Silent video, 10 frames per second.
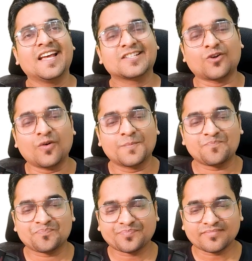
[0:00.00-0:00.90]
So
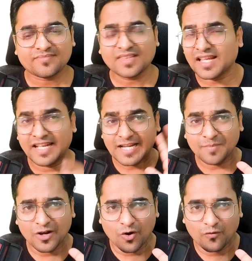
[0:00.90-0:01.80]
let
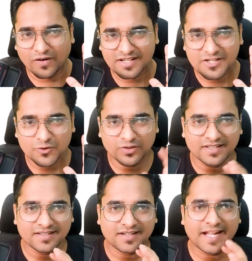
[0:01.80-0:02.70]
me go first to
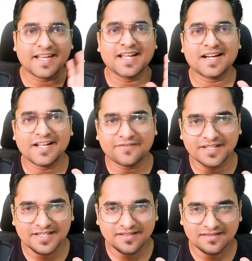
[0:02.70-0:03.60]
the technical
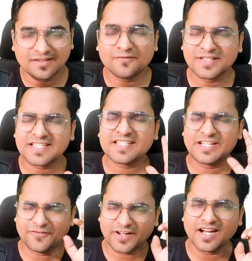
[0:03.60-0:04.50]
definition, which is
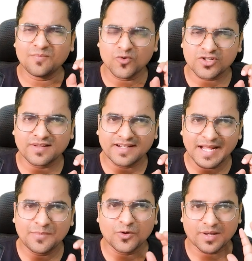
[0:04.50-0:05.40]
difficult most of the
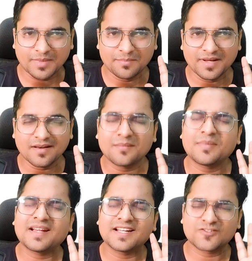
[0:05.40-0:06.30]
time to remember,
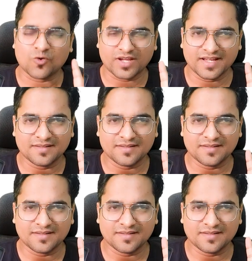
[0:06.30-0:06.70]
but it's okay.